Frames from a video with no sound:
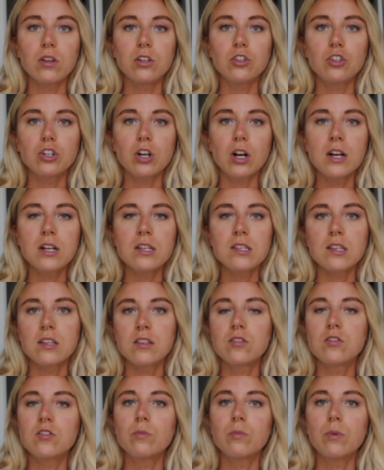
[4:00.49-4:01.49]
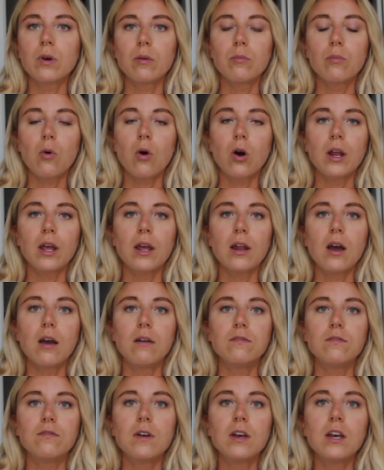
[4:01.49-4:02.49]
insurance. That's super important.
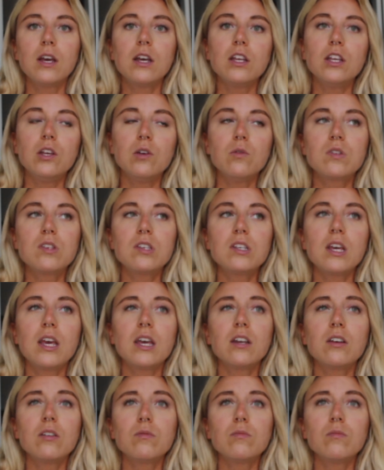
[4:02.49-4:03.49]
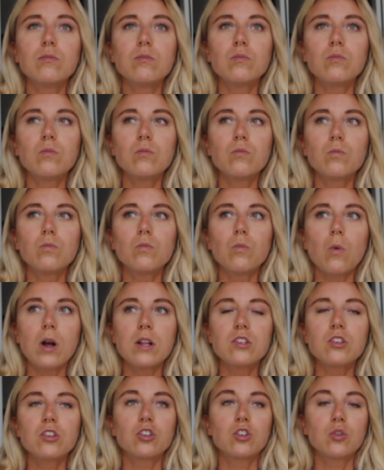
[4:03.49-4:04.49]
I've used it
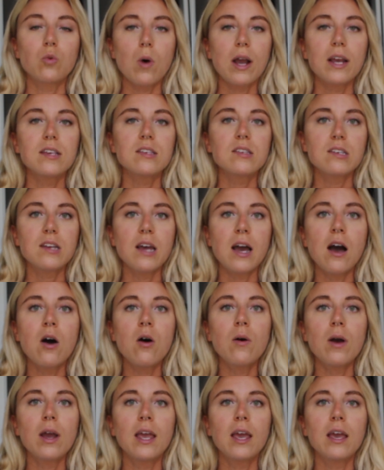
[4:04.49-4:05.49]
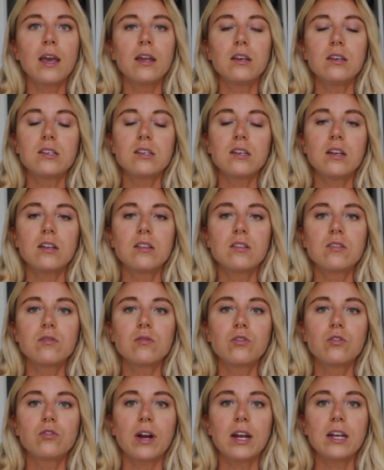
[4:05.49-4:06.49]
once or twice now and it's
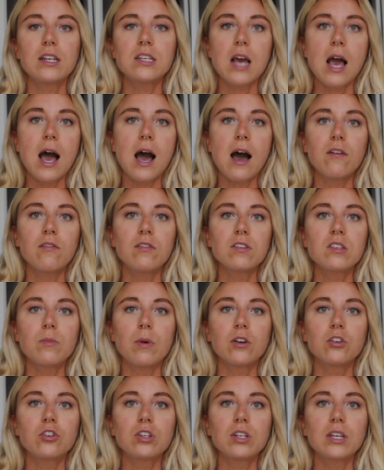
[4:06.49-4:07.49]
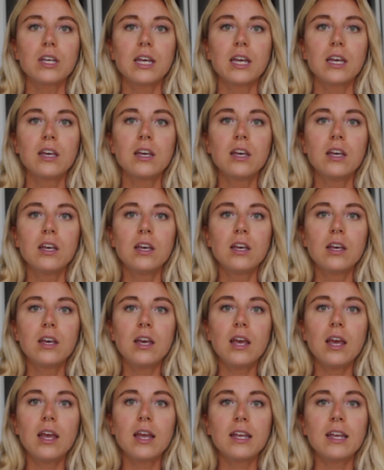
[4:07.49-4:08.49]
great to have, especially
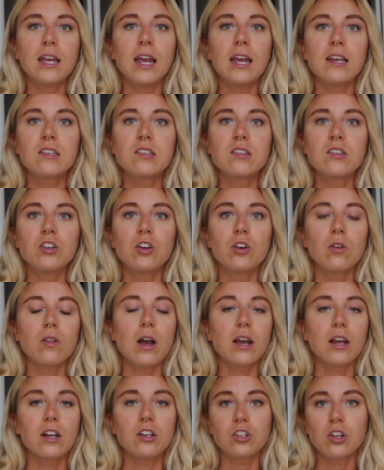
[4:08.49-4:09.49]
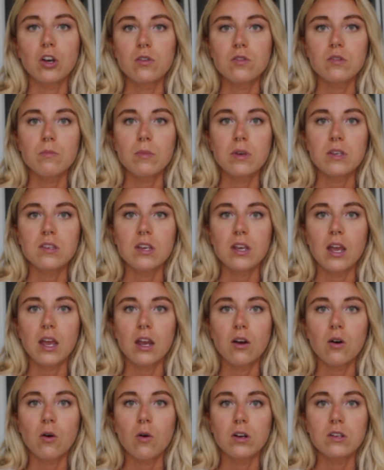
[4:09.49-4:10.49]
in case your luggage goes
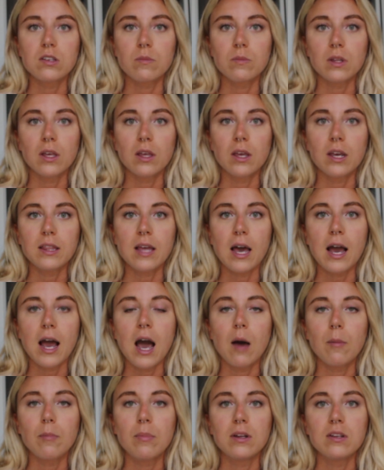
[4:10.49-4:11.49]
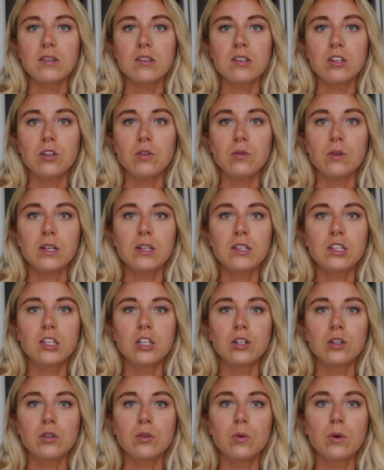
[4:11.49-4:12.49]
missing or something like that happens and you need
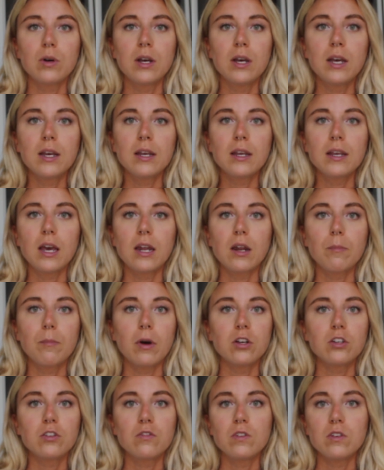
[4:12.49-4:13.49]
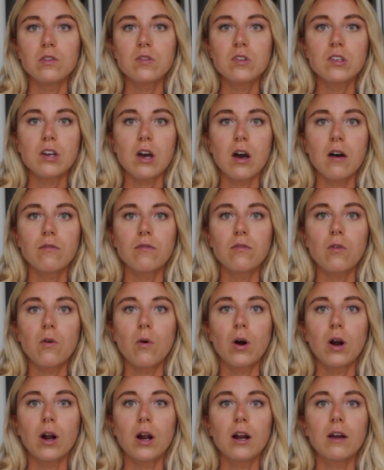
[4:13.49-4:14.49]
to get a bunch of new stuff,
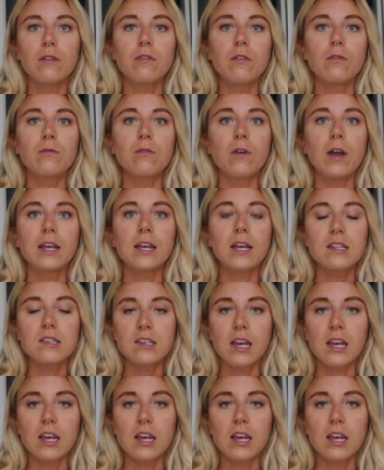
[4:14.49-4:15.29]
or if a flight gets